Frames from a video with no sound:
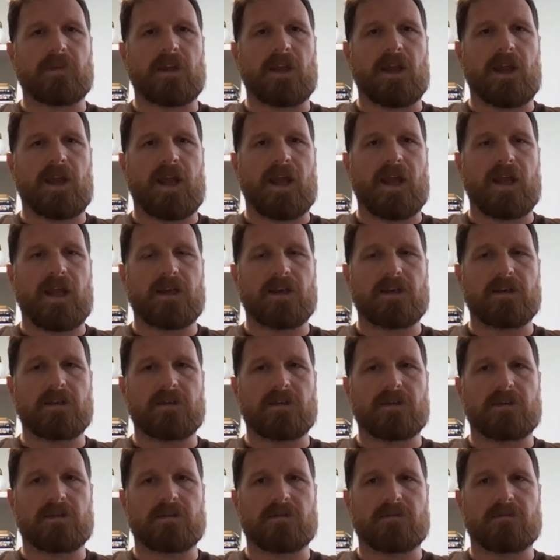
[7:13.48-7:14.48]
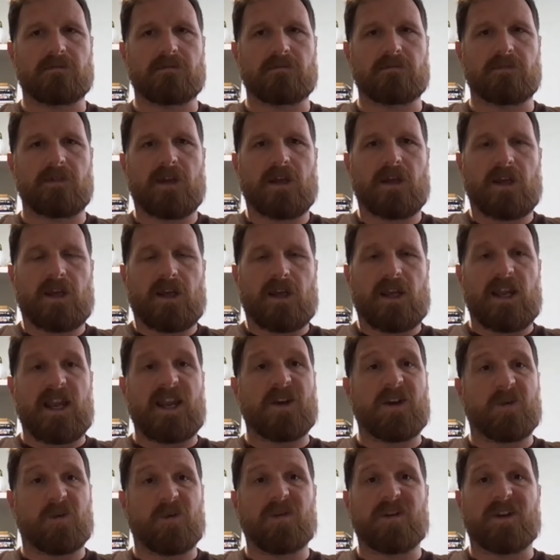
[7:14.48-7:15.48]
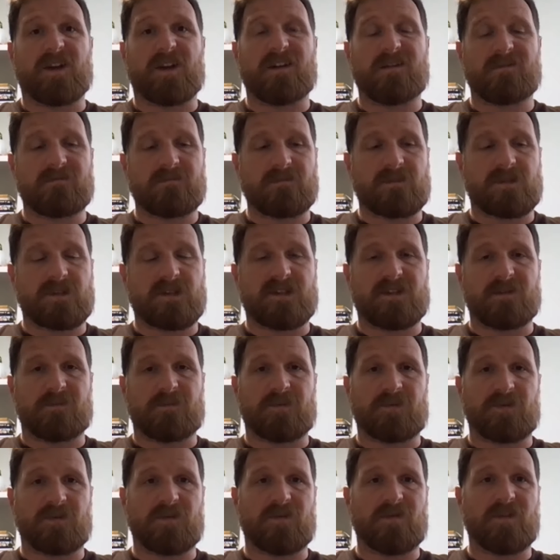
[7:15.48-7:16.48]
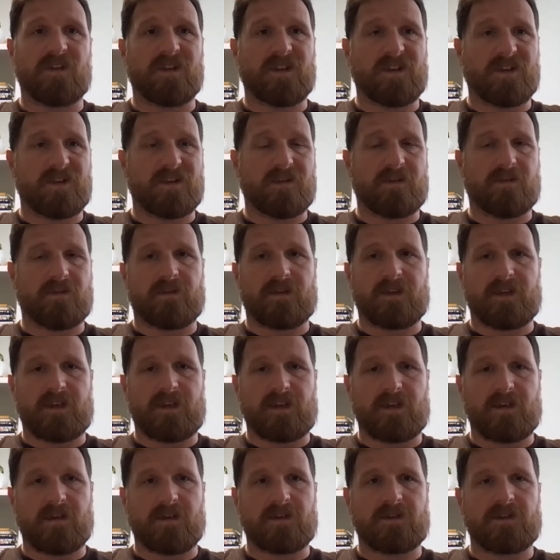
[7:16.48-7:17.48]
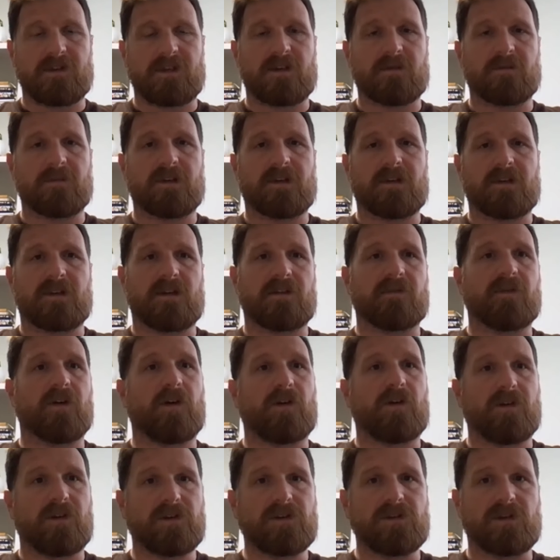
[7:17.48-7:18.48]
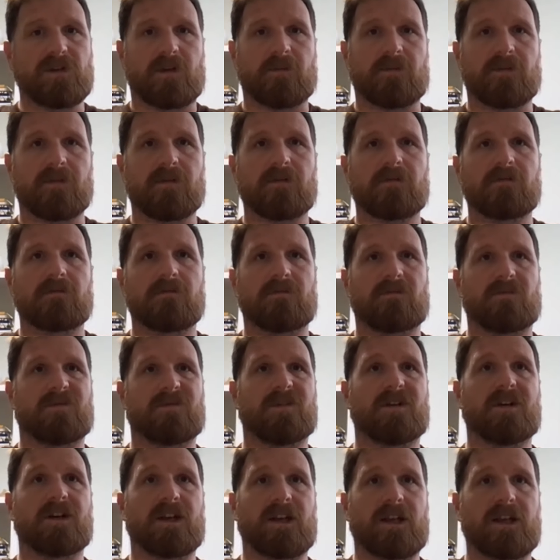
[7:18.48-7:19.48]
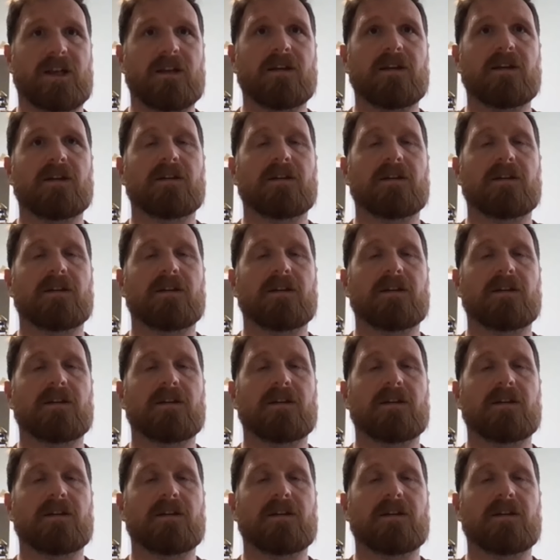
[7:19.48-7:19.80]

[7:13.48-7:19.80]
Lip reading: And in order just to prove the legitimacy of ownership, really.